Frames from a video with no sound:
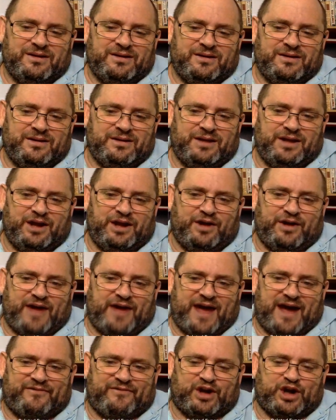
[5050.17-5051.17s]
You know, to
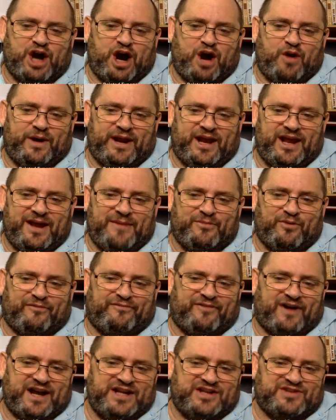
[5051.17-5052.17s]
have a go at him
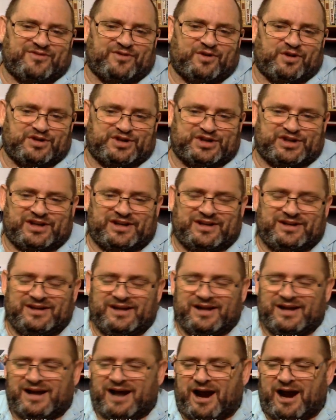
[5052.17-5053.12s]
or vice versa?